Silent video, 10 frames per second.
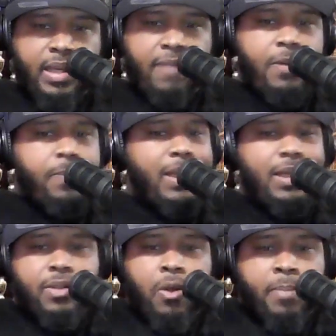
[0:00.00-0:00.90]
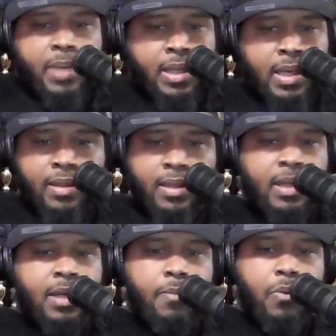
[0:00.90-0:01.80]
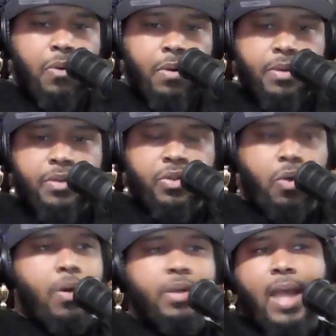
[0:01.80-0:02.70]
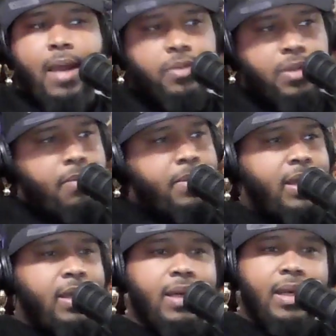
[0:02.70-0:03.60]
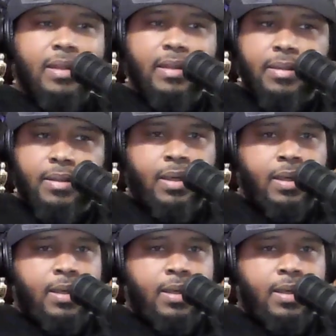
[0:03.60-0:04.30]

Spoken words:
MVPs don't mean nothing anymore. Scoring titles don't mean nothing.